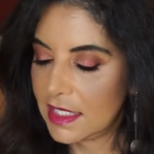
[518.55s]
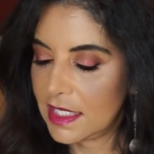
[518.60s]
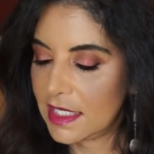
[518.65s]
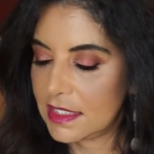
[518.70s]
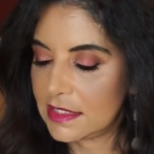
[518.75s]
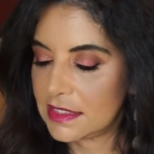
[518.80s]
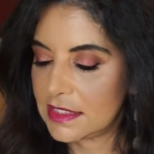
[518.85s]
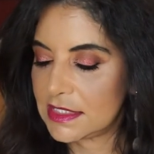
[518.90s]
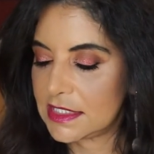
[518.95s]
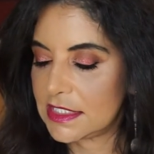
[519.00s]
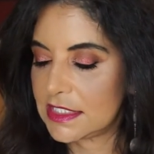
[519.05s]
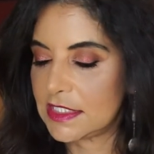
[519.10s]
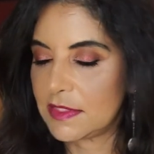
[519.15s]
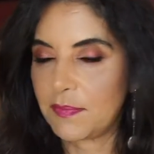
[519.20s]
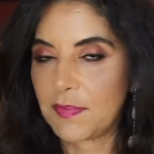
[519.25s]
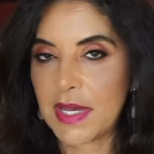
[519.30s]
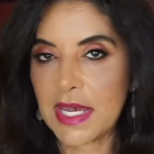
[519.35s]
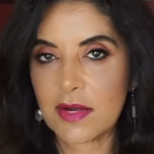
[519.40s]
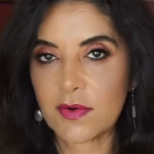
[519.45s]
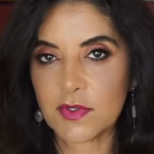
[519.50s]
and this is
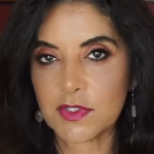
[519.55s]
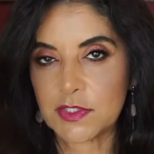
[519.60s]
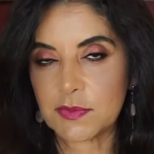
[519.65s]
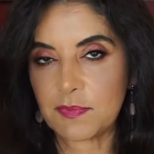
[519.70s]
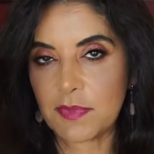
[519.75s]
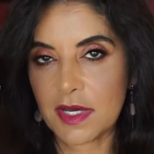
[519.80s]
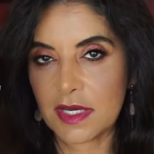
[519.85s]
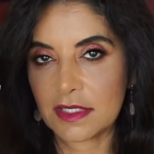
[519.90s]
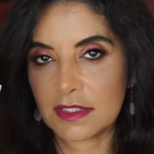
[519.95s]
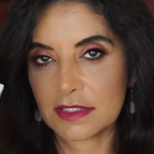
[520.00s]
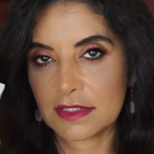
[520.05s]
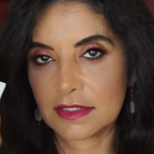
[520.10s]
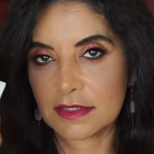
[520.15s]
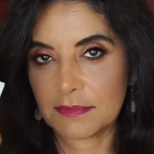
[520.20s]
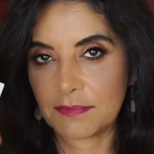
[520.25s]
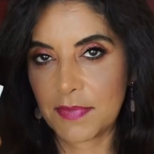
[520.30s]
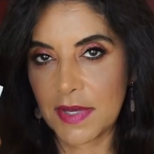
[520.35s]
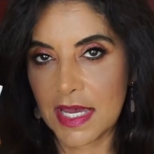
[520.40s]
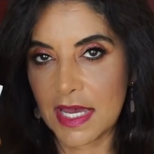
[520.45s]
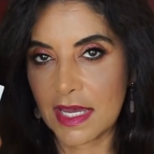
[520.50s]
the Power Spot
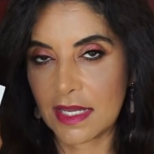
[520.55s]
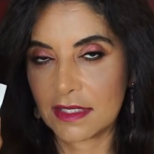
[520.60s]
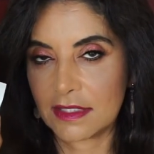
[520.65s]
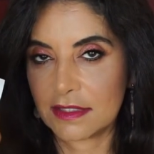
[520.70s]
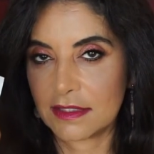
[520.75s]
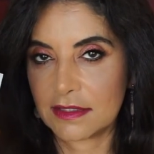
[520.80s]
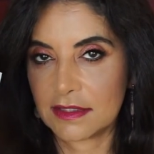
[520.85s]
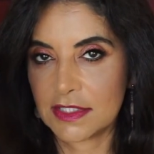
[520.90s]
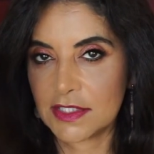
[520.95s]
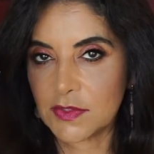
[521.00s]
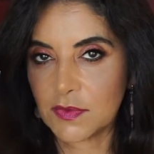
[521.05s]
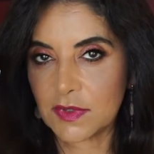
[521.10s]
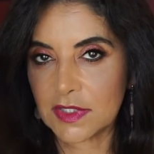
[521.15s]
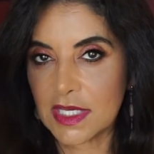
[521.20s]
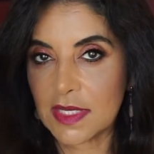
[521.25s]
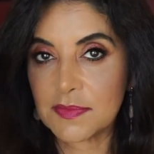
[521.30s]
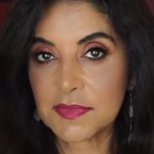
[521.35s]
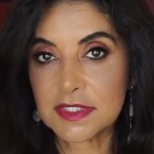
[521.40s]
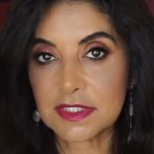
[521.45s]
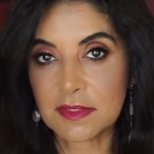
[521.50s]
Pad. This one
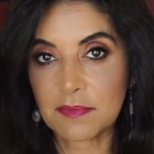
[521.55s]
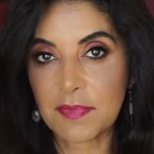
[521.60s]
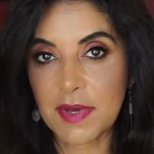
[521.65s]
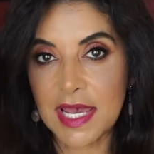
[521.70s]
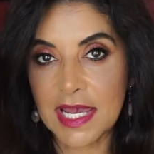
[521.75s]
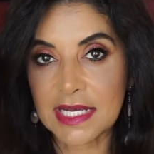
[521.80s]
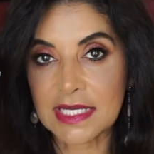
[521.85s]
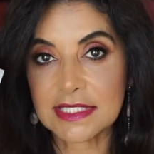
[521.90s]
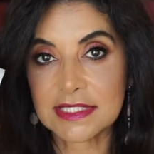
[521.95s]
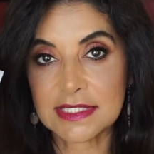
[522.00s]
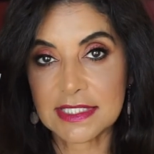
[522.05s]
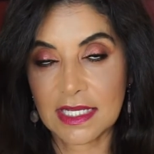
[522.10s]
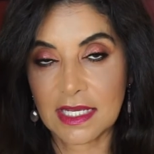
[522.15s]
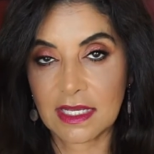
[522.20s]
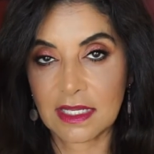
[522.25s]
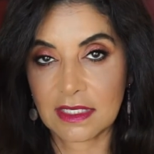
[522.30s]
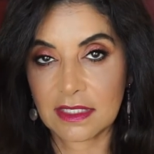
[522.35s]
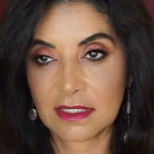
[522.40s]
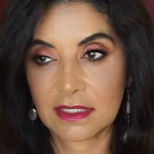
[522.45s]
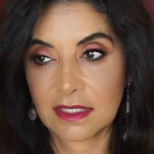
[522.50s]
comes in a pack of
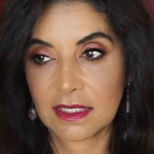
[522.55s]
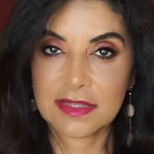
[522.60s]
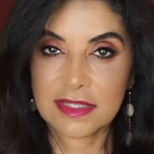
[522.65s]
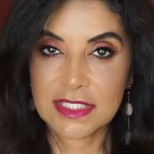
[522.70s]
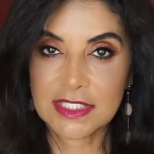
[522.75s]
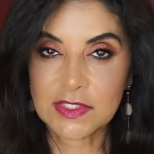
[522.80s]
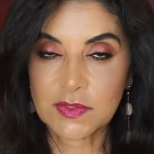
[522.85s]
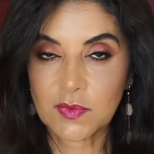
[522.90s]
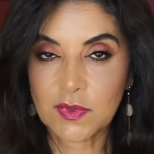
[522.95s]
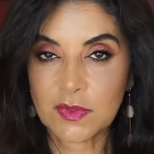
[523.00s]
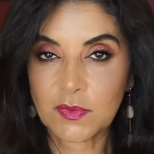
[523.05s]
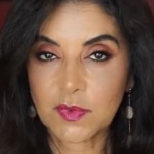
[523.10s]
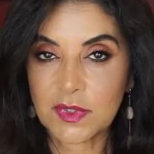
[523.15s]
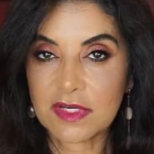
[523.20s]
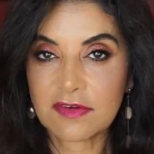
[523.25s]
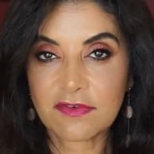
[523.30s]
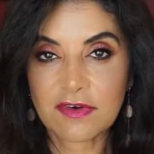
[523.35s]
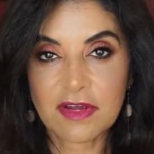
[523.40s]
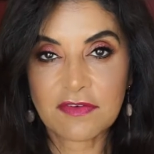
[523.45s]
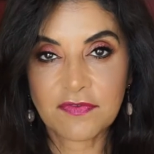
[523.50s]
10. This one,
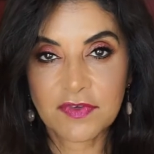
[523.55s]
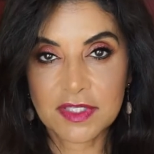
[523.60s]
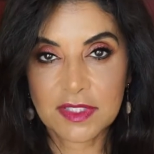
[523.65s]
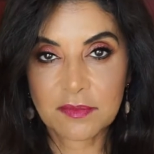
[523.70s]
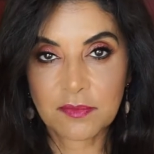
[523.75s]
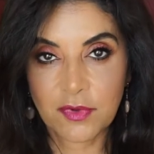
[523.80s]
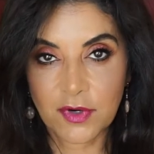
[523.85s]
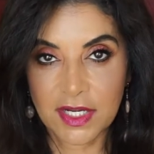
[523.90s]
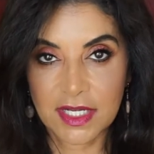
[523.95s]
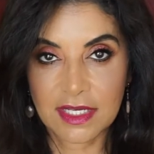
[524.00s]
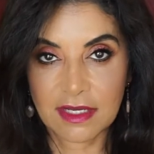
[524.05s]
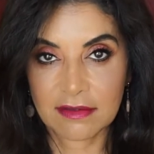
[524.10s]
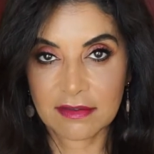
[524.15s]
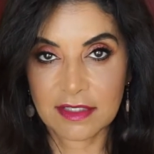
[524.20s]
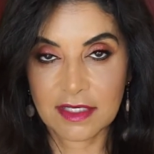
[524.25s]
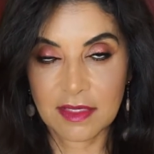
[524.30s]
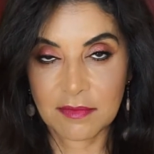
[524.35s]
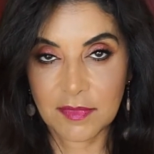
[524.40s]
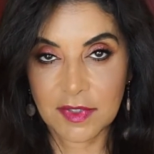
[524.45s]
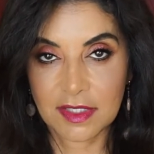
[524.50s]
whenever I feel a breakout
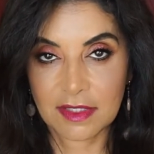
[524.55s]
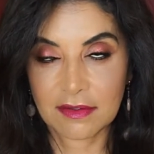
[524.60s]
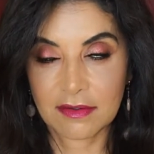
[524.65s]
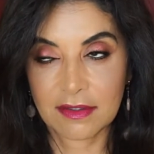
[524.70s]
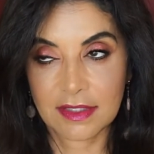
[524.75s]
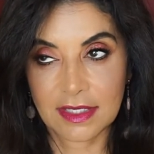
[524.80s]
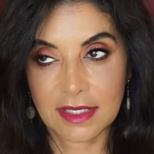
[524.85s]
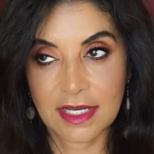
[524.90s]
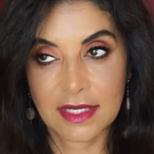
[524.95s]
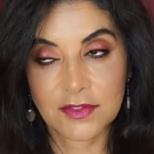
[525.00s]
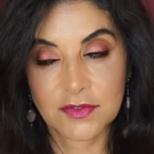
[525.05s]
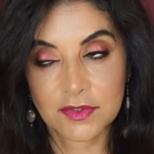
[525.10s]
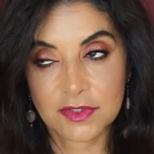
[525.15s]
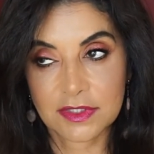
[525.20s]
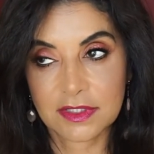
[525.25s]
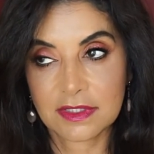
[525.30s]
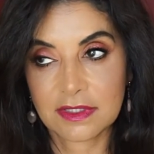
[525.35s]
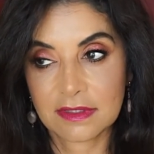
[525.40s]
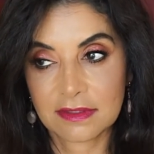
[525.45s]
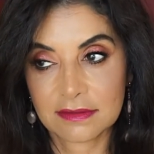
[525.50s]
coming,
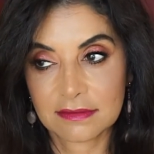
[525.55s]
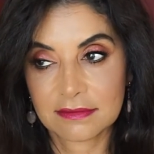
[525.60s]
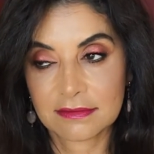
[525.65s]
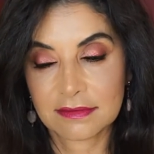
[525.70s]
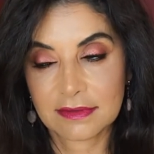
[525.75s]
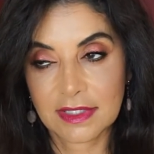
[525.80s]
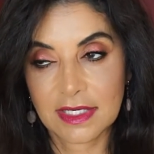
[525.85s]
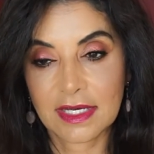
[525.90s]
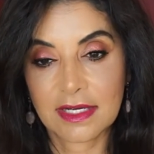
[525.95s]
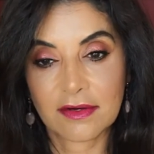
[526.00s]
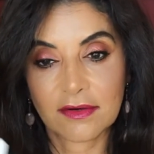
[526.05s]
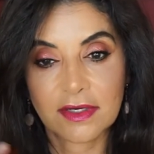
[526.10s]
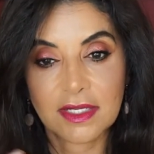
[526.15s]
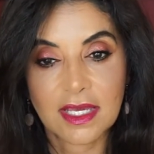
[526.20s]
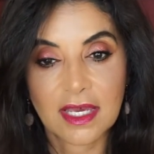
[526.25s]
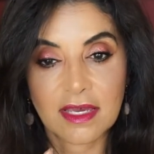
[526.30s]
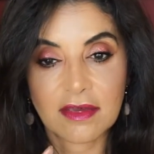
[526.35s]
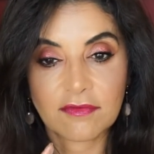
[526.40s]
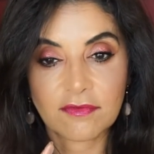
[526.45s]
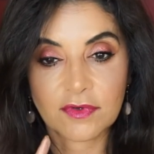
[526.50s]
actually, I already
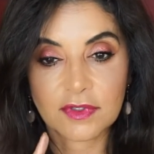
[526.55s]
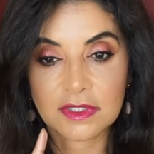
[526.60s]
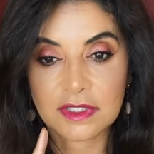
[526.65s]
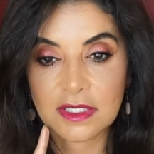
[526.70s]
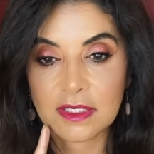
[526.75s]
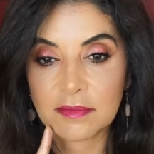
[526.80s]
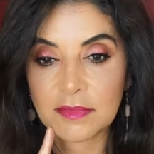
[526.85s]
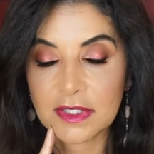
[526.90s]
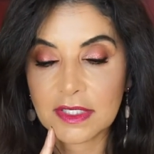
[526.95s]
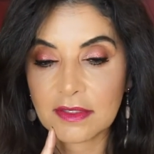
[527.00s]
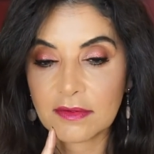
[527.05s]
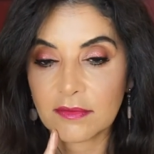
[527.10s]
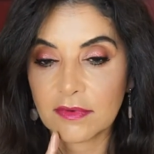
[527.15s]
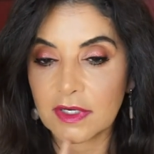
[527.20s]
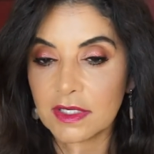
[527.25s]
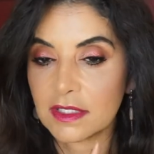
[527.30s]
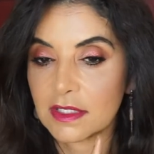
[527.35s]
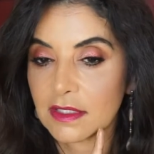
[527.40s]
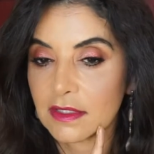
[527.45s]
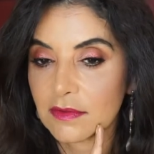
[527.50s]
have one coming out
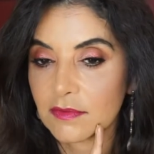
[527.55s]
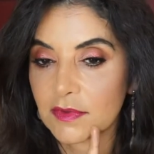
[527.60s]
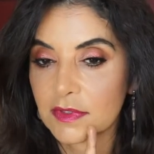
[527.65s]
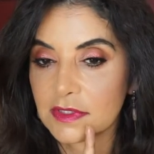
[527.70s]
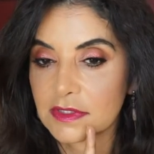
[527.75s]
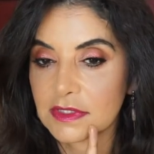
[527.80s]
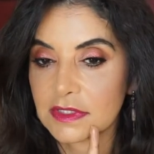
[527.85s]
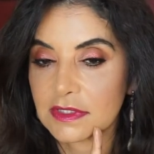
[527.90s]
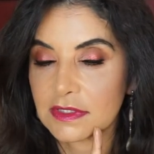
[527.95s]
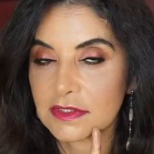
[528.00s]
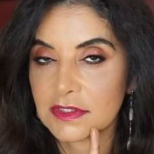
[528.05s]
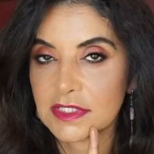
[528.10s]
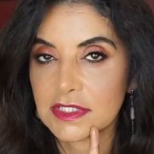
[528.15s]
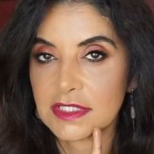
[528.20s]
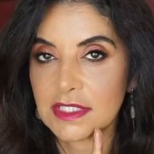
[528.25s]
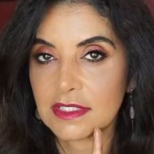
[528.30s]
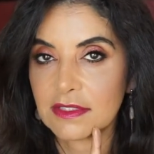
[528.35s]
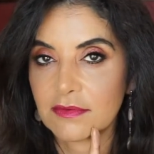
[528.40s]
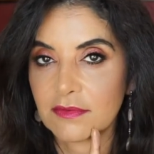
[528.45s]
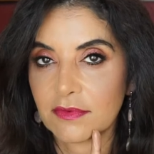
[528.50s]
right here. Where is it? This
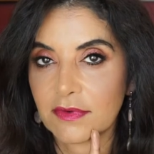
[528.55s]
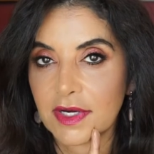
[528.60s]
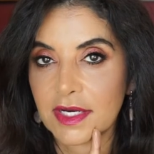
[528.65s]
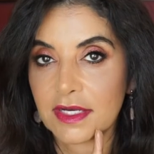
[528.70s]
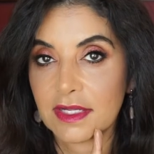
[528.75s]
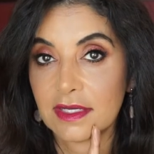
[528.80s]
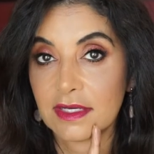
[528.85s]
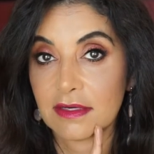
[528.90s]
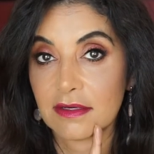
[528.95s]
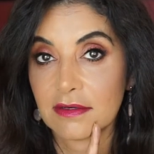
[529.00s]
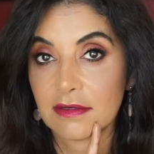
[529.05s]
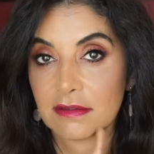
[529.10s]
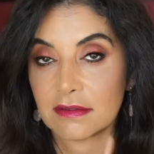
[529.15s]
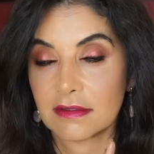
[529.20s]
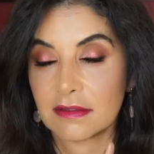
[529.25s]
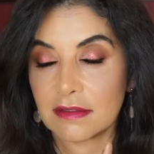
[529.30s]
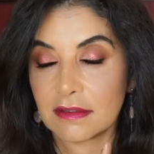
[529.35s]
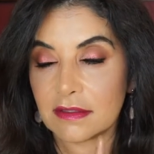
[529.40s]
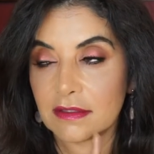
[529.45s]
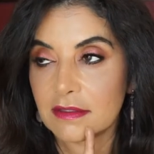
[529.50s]
is it, right here
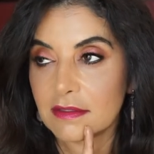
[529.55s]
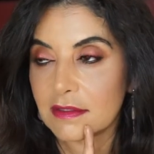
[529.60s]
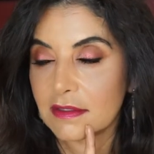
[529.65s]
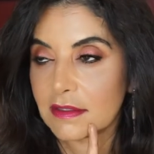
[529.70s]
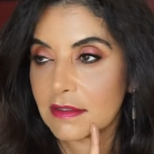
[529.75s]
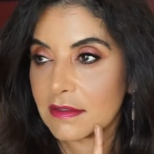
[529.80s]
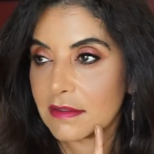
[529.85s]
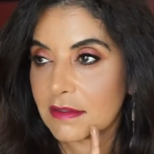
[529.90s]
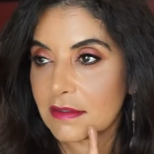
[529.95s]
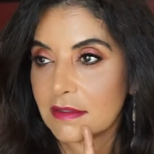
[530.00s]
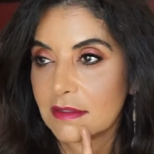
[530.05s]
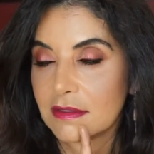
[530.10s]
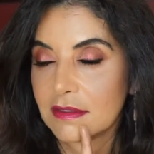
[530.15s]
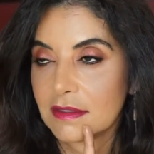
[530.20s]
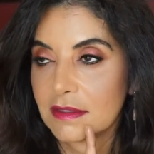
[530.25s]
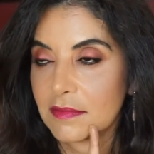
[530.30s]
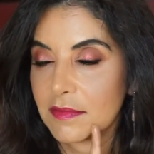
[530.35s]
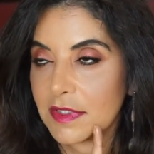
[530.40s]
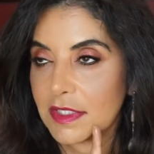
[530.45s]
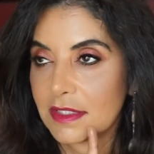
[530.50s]

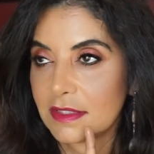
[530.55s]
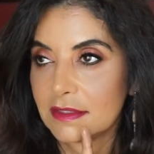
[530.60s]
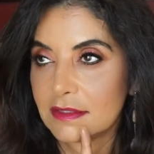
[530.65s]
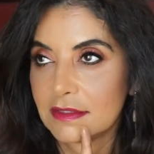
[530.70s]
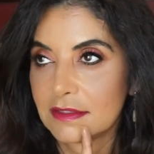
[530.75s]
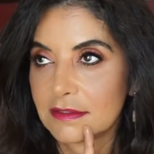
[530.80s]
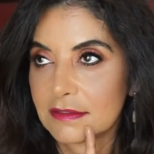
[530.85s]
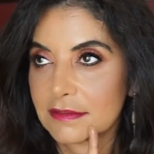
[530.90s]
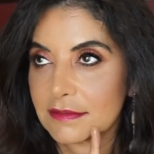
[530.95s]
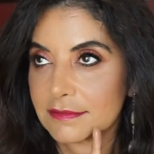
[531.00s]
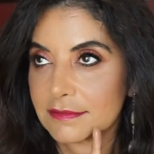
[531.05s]
I mean,